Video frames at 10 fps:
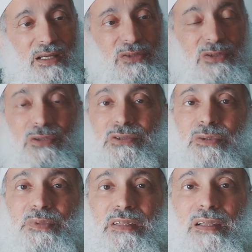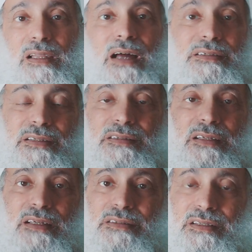It used to be the
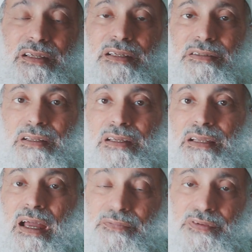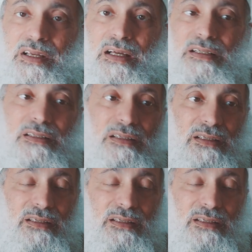largest country in Africa.